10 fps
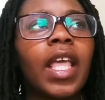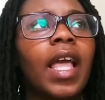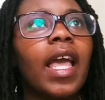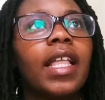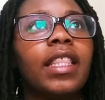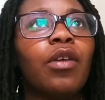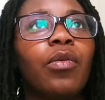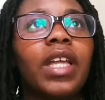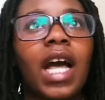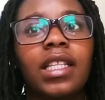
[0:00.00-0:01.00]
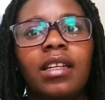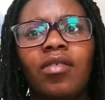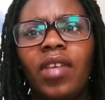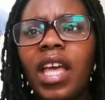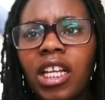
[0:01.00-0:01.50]
And then we got to the
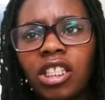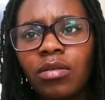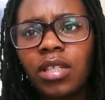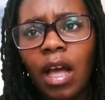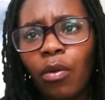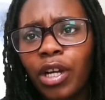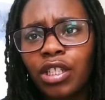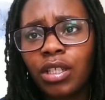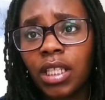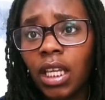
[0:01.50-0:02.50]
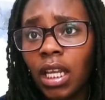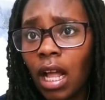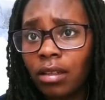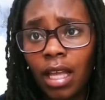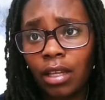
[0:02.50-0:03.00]
van. She was like, where's your ticket? And I
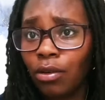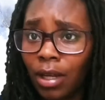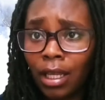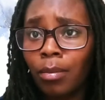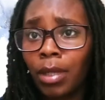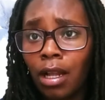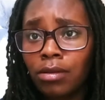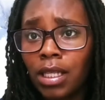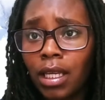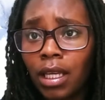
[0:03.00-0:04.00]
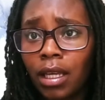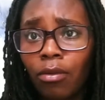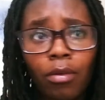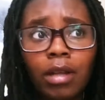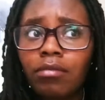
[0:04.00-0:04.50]
was like, you didn't give me no ticket.
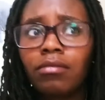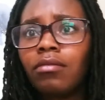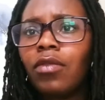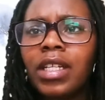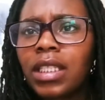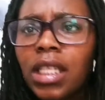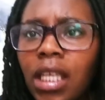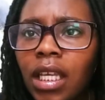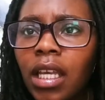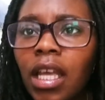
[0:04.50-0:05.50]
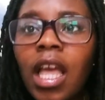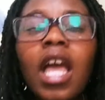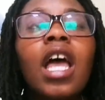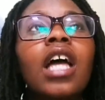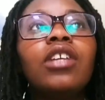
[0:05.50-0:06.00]
What ticket?
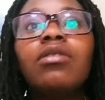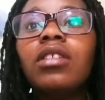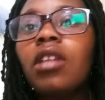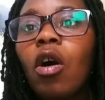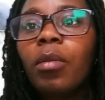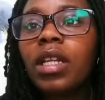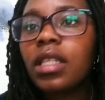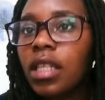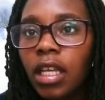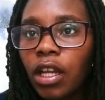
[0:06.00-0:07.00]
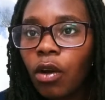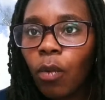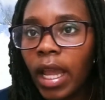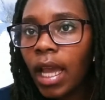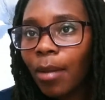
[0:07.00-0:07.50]
You just told me to sit here and
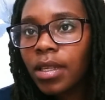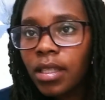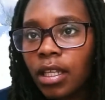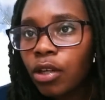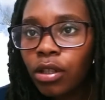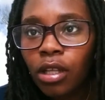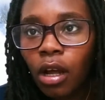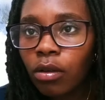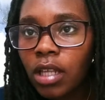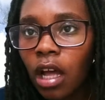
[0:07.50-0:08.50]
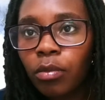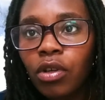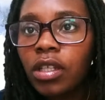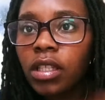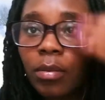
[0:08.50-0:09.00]
wait. I've been sitting here this whole time. You
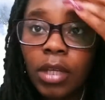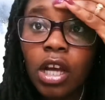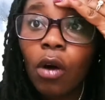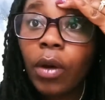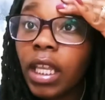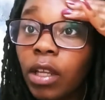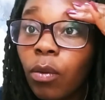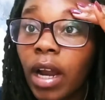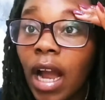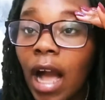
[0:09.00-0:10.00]
didn't see me go anywhere.